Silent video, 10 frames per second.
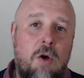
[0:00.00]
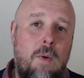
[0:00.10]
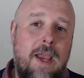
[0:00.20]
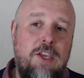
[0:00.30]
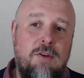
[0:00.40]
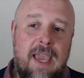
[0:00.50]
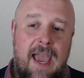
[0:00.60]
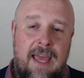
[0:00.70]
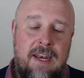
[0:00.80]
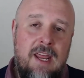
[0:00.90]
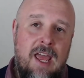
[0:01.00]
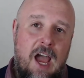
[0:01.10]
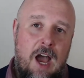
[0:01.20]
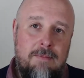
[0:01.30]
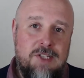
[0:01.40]
where you can
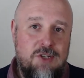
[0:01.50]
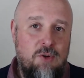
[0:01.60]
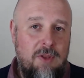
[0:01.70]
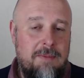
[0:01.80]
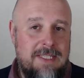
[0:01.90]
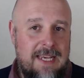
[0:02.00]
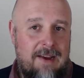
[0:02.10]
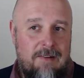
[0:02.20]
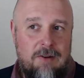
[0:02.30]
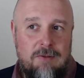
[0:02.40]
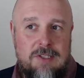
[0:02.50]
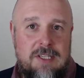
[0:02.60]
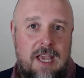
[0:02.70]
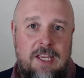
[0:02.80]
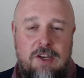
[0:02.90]
store the materials,
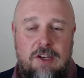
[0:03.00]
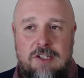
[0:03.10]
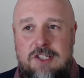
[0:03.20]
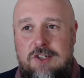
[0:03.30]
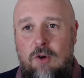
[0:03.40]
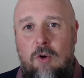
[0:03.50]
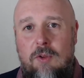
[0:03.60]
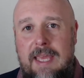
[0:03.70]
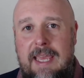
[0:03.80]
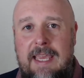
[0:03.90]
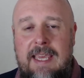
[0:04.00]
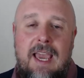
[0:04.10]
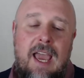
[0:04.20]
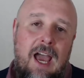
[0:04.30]
you can store the